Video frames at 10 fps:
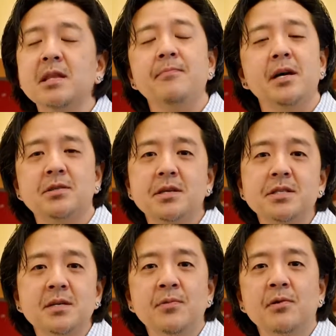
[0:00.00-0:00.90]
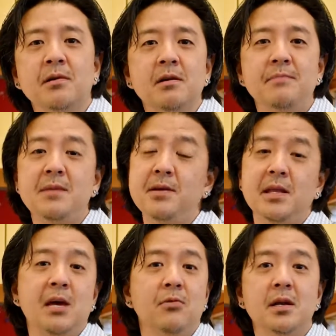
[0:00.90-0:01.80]
they might trust you more, and maybe
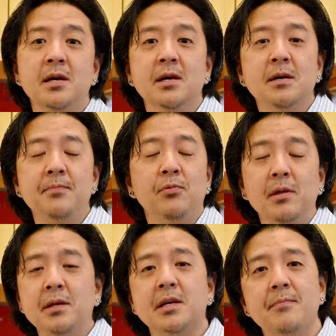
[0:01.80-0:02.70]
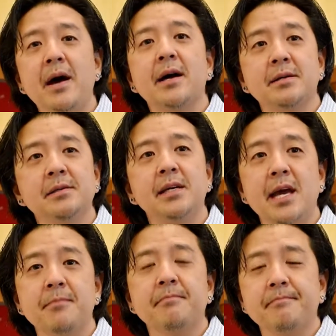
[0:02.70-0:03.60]
they would be willing to come back again.